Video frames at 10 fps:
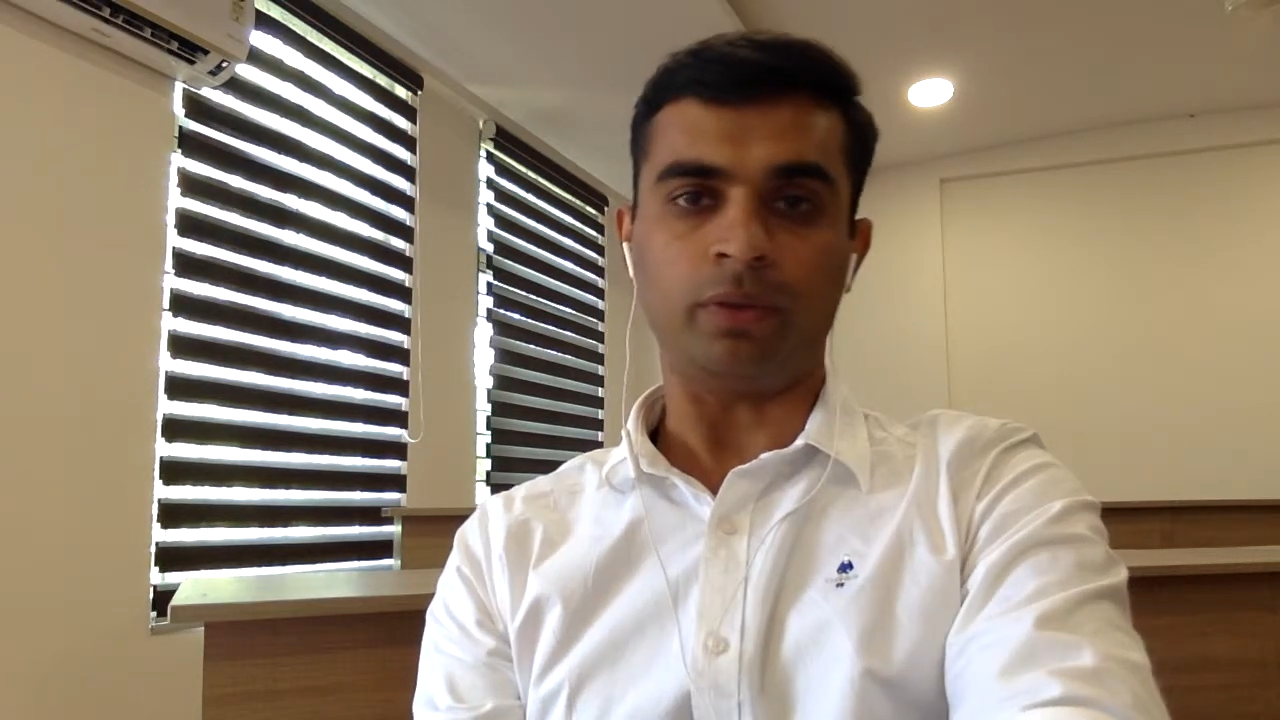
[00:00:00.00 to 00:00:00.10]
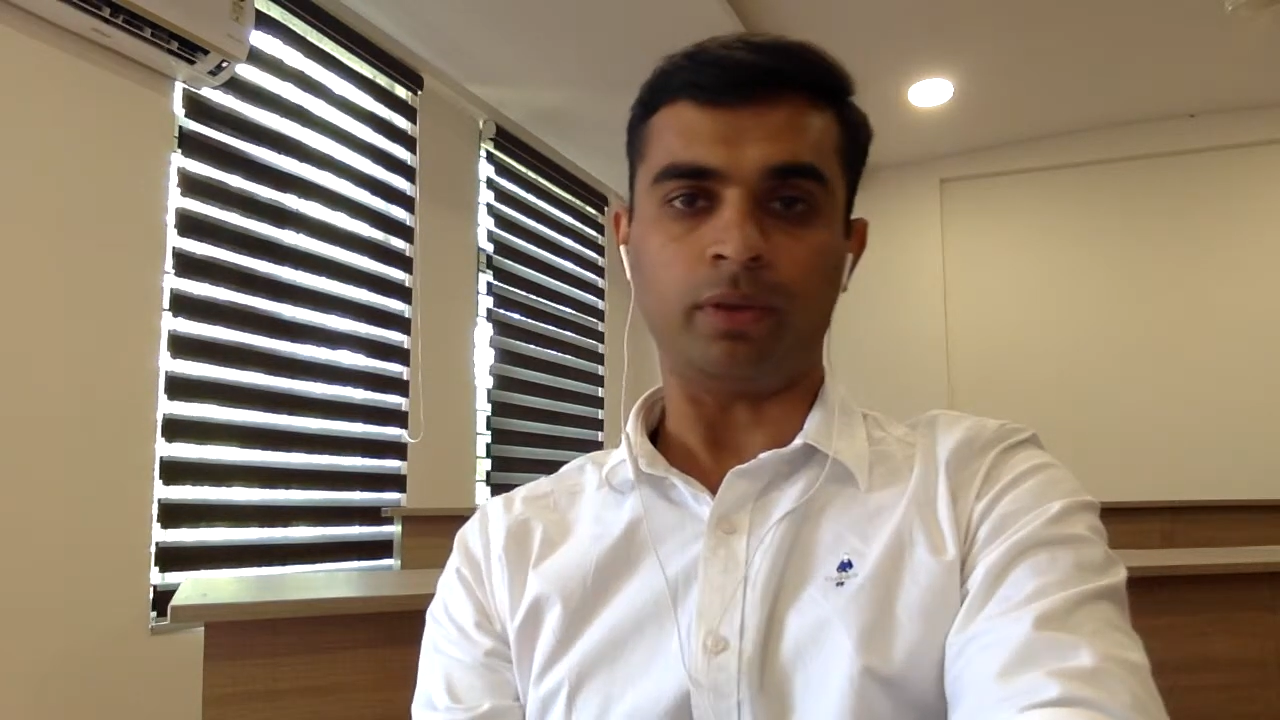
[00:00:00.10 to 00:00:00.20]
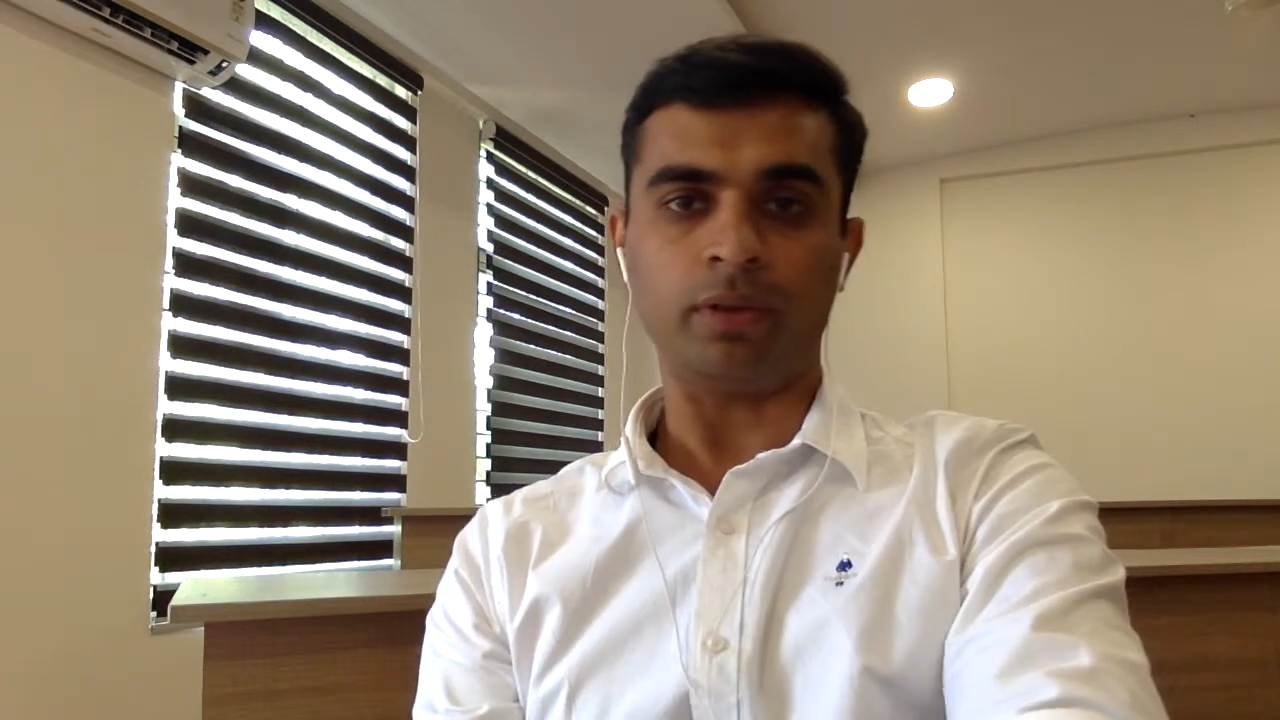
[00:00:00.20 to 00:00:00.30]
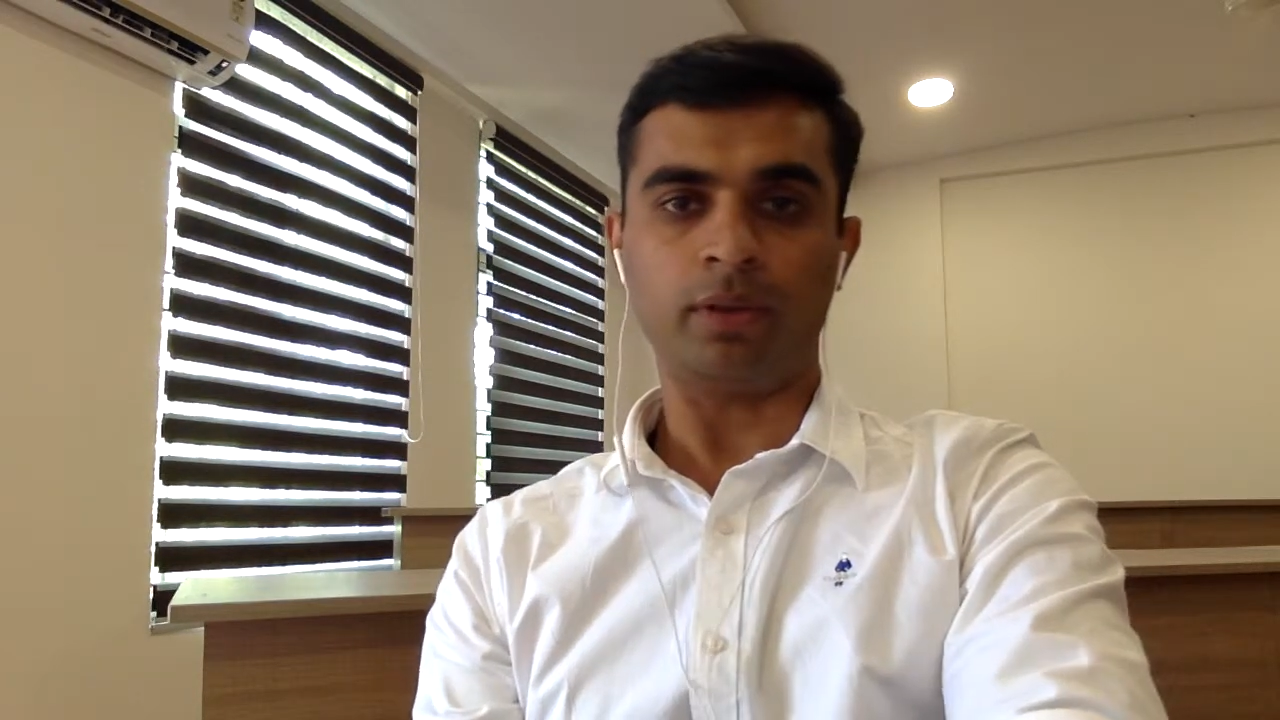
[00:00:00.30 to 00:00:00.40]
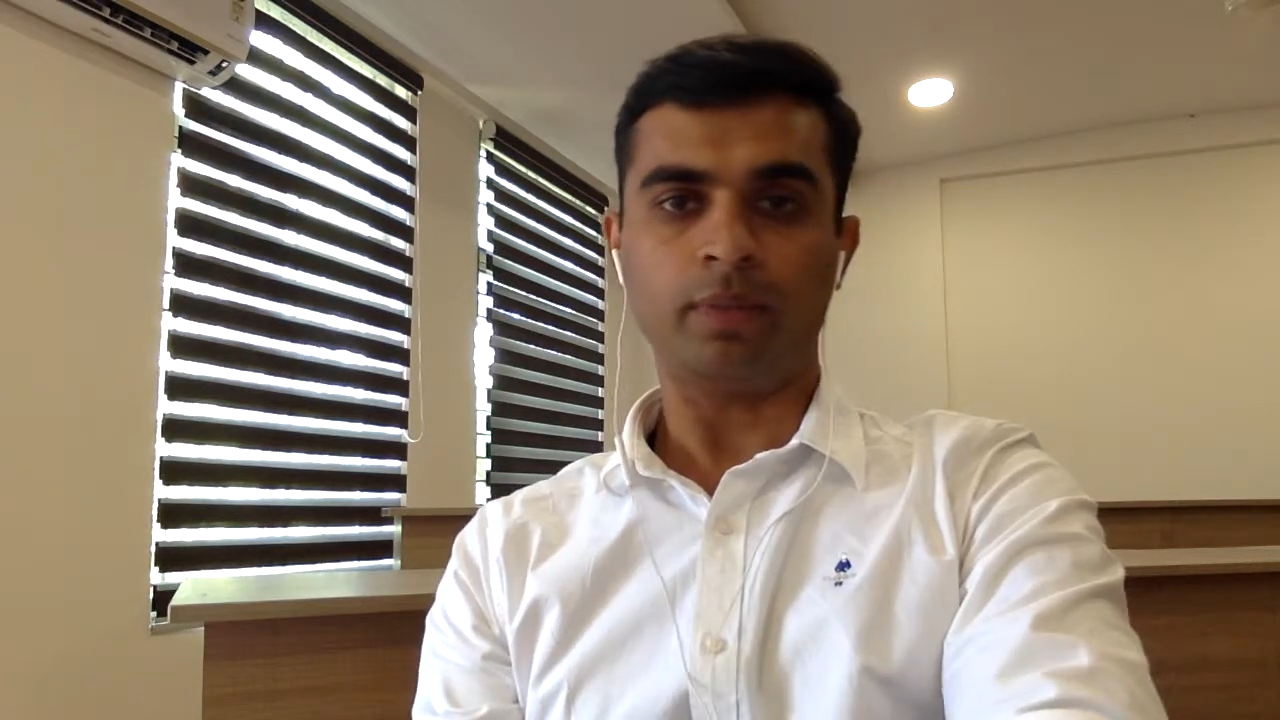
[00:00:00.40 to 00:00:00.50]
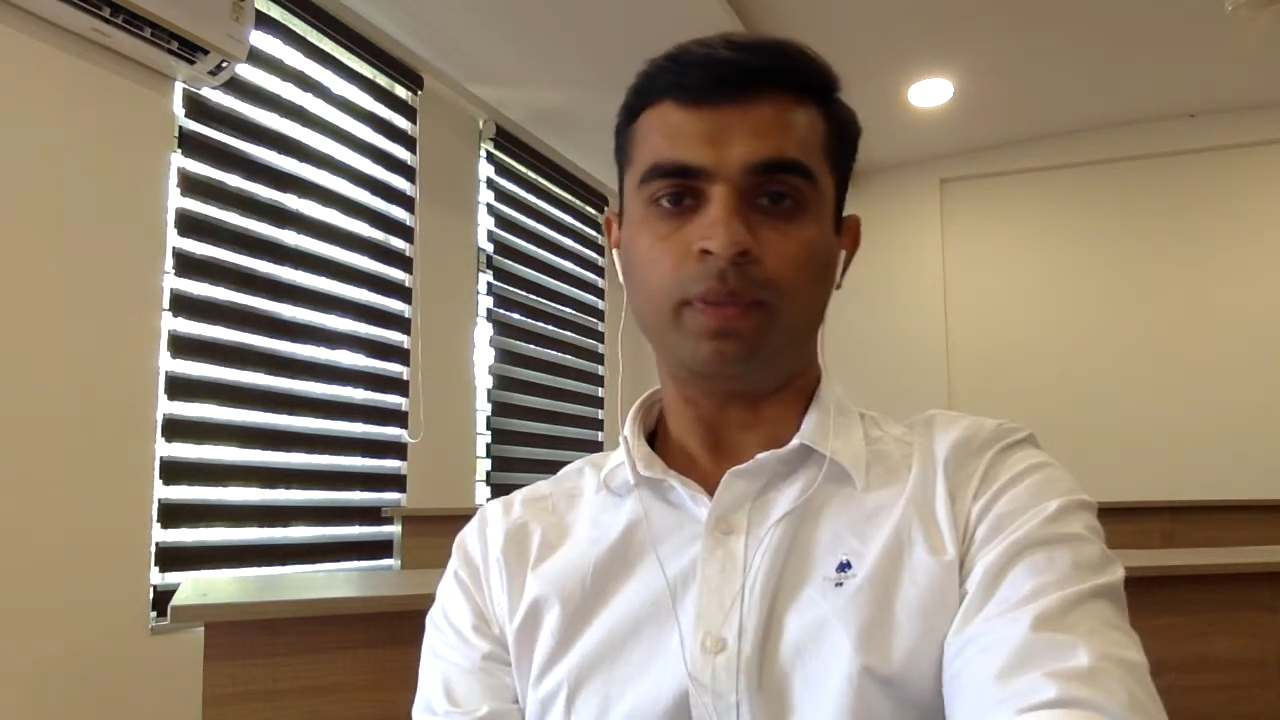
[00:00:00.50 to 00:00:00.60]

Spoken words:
works?